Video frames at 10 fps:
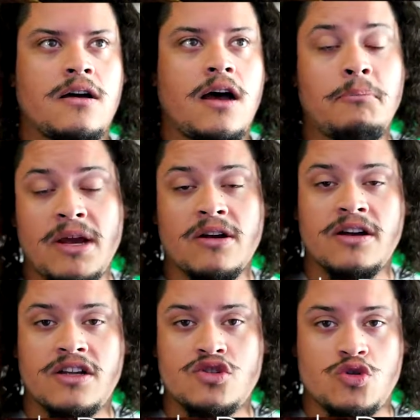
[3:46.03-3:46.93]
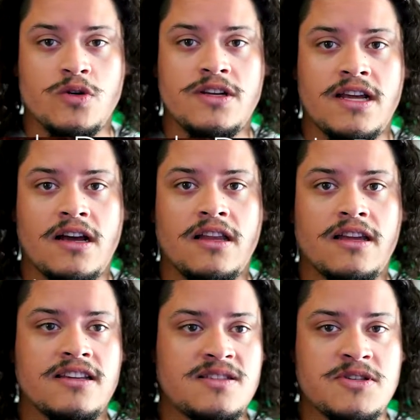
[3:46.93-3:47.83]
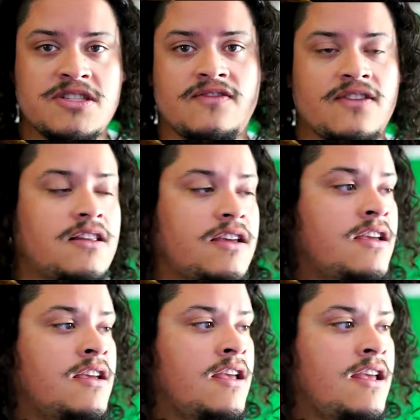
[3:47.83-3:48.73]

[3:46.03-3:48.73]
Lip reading: American storytelling specifically